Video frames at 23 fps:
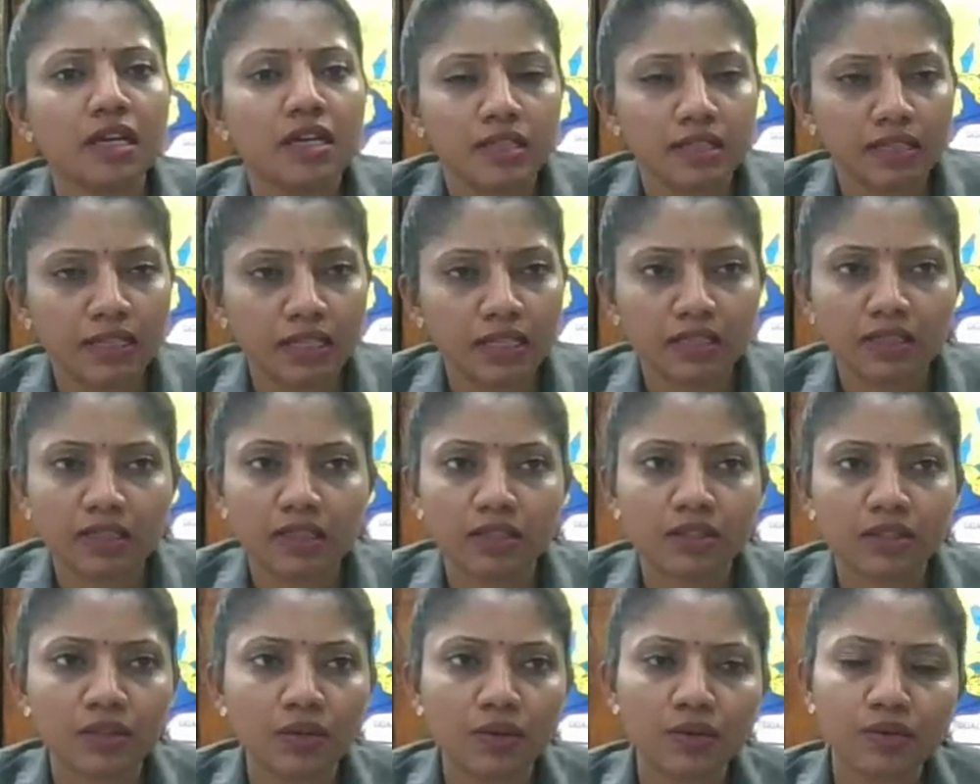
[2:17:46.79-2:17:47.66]

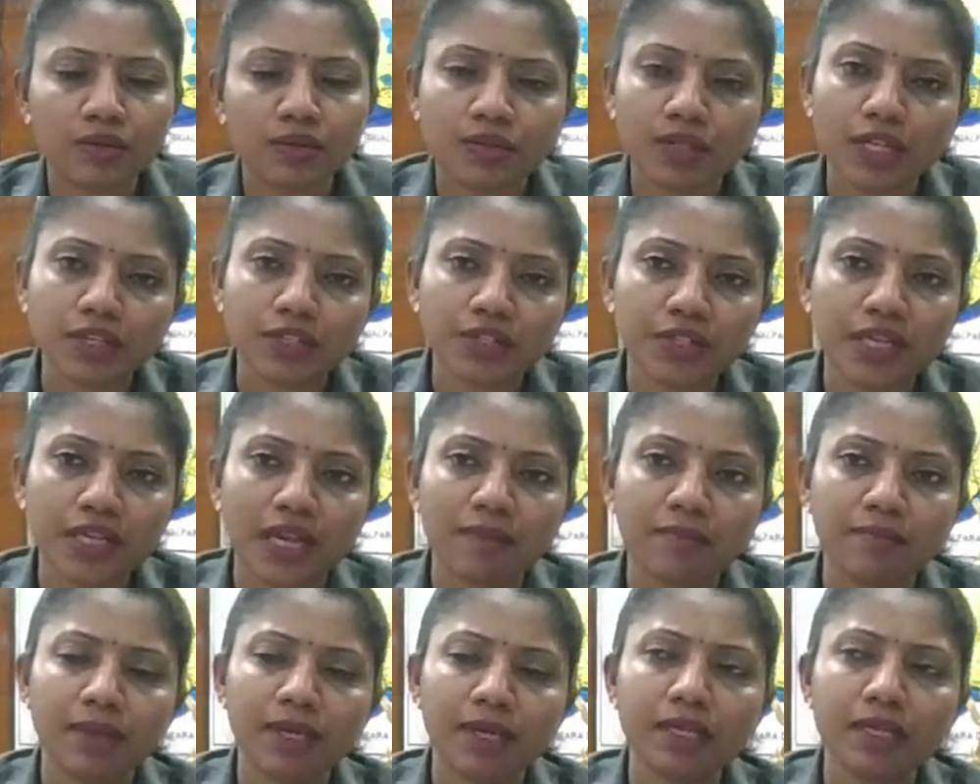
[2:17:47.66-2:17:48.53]
Yes, so such
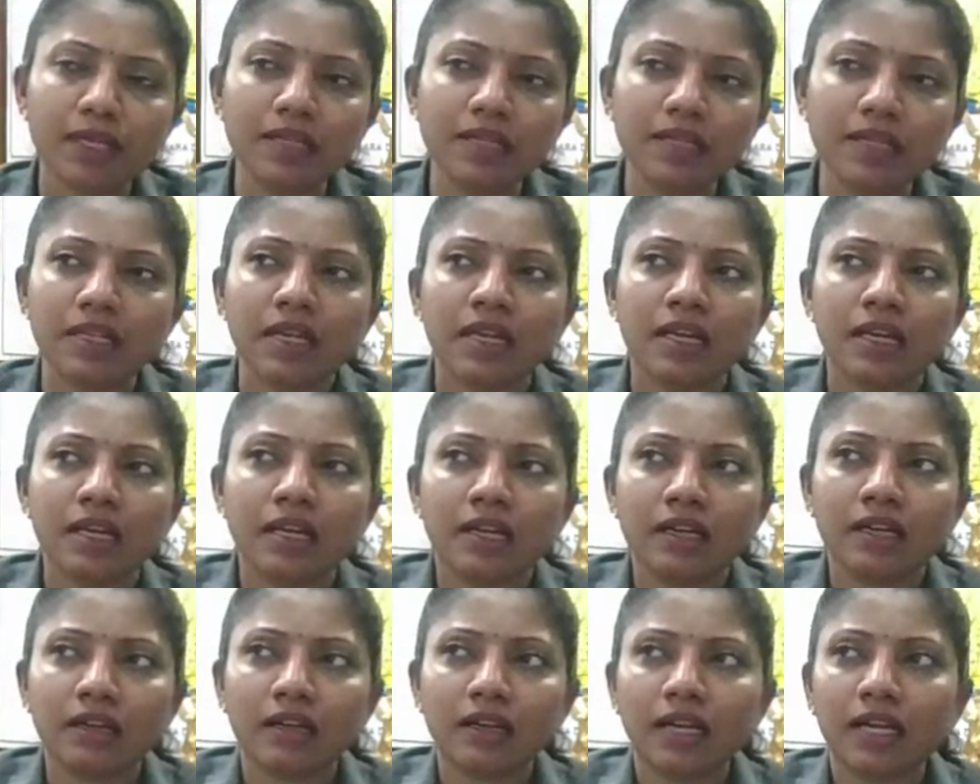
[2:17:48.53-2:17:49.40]
campaigns,
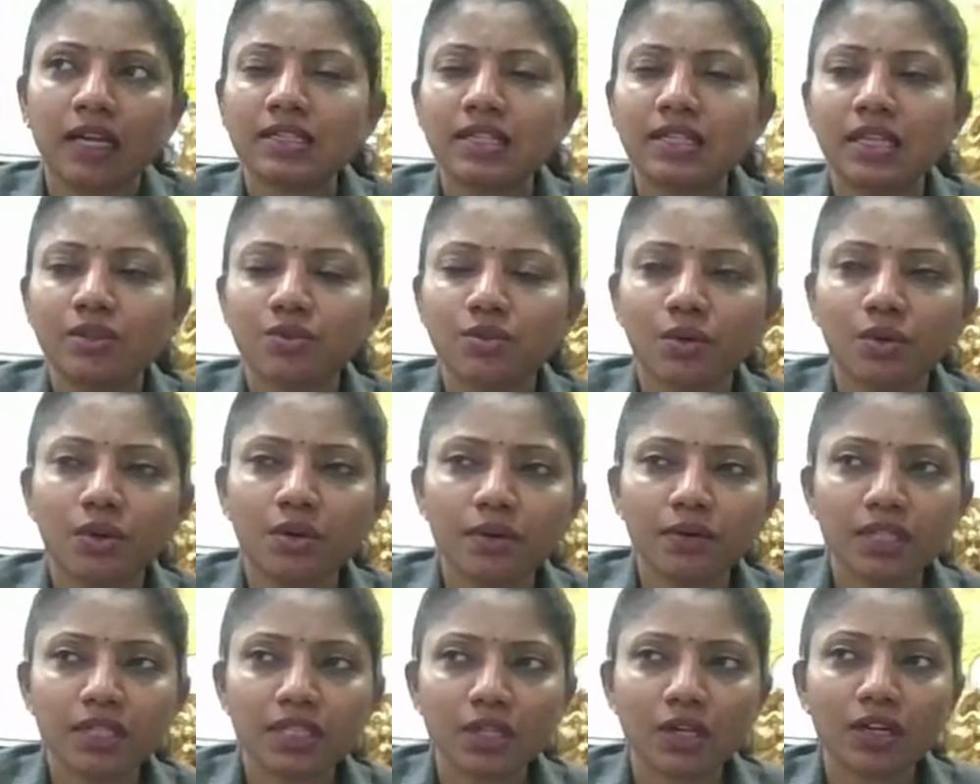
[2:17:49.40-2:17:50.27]
as I
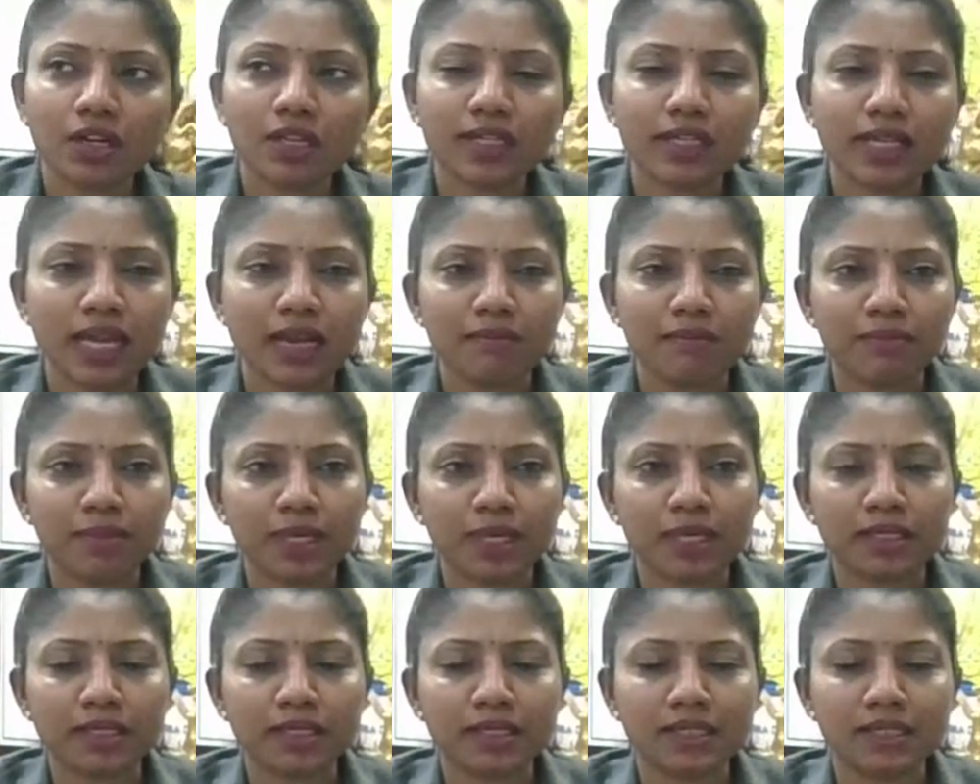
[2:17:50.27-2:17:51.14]
told you, it's not a
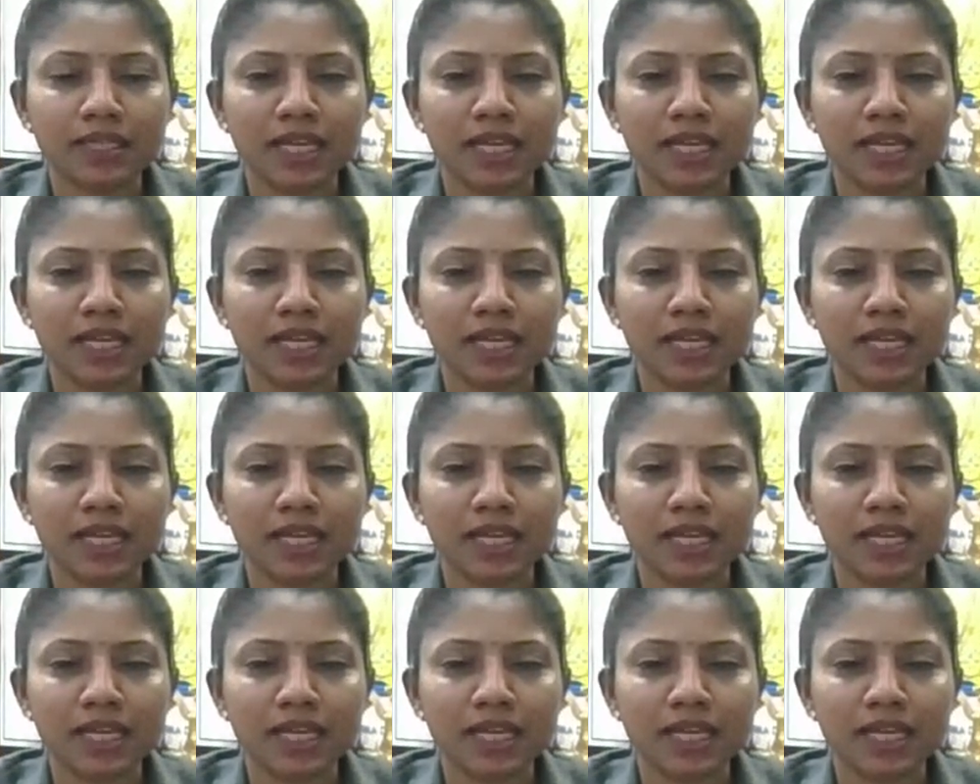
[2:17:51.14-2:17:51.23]
campaign.